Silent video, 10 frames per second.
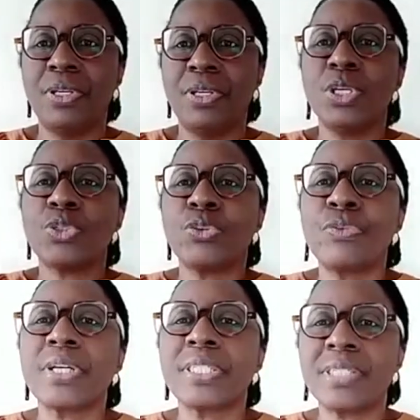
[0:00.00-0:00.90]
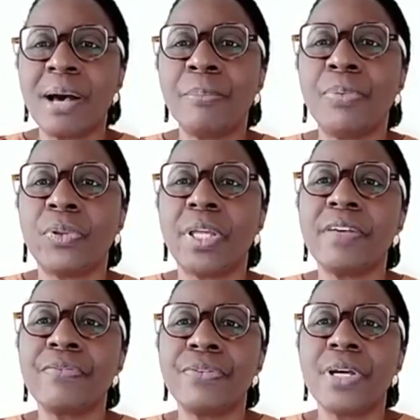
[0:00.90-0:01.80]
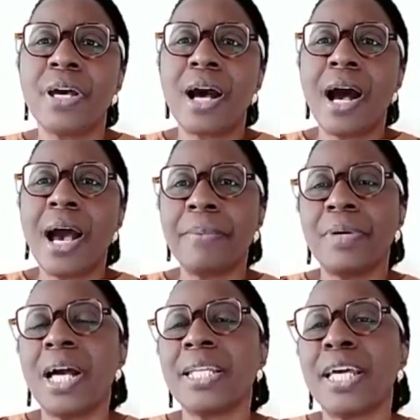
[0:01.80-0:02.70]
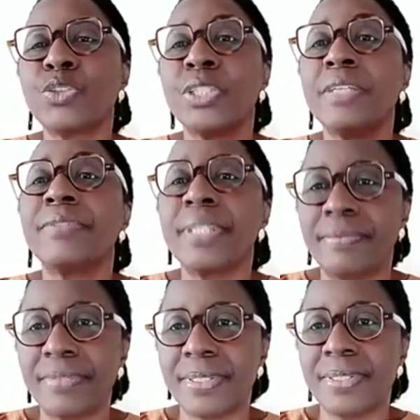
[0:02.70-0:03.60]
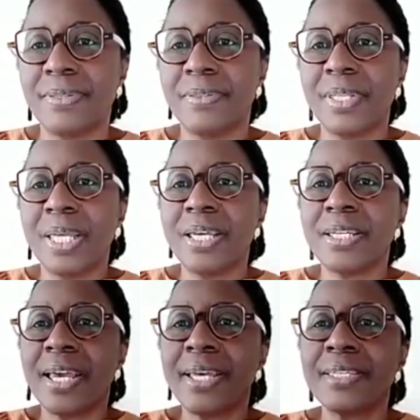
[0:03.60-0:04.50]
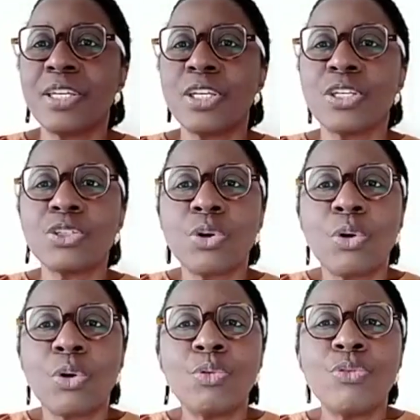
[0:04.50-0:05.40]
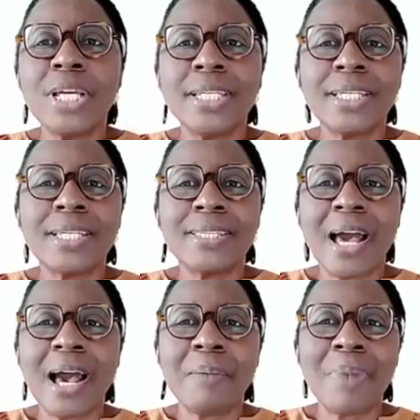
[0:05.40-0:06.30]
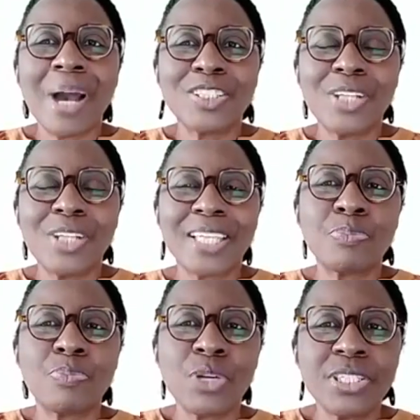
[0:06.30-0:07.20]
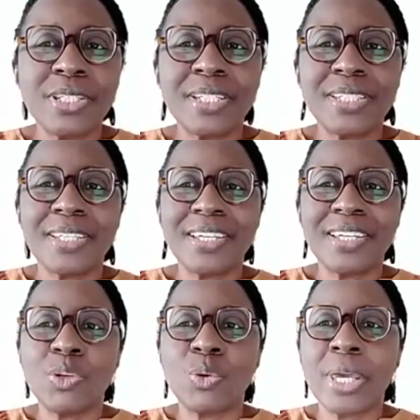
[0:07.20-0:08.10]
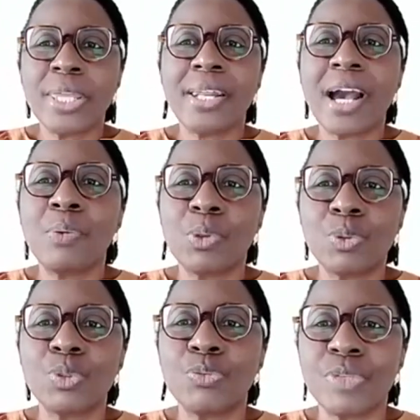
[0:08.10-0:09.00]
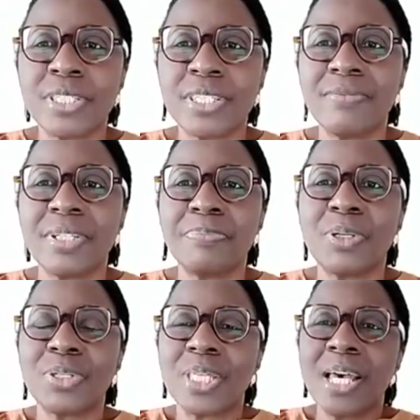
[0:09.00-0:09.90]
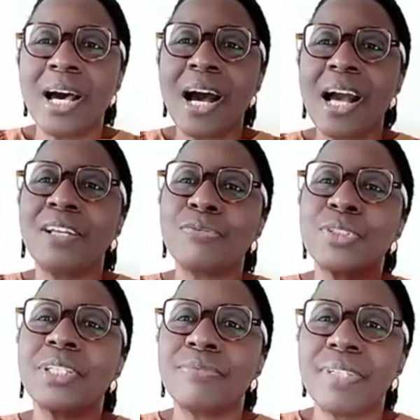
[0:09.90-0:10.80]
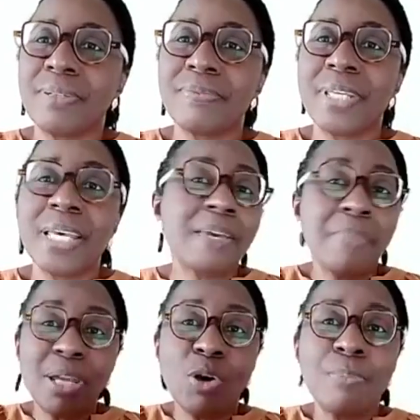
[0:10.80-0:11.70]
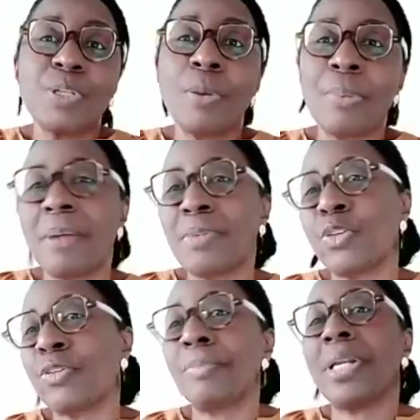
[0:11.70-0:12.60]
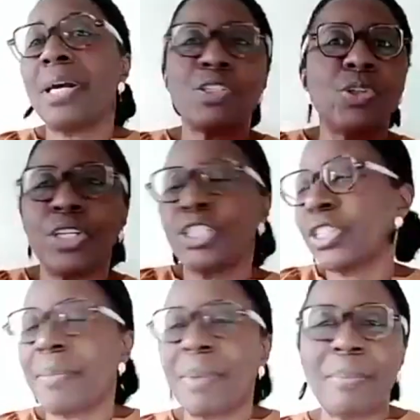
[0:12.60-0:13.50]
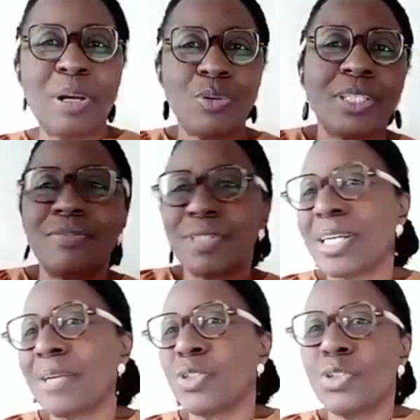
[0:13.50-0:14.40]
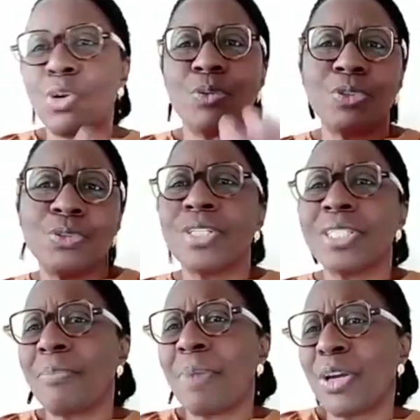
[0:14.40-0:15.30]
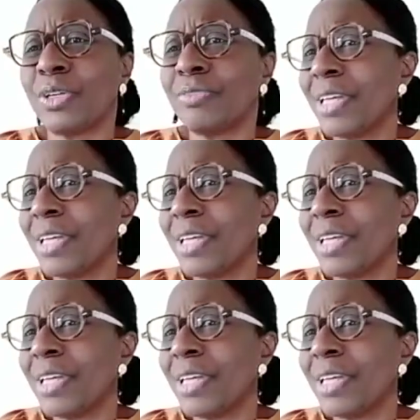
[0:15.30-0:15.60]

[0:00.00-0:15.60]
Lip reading: So for example, if I like to give gifts, yes? So really, I'm actually expressing it in a way that I will also receive it, because I love to give gifts. It may not be your primary language, but each time I buy you a gift, each time, do this, I buy you a gift,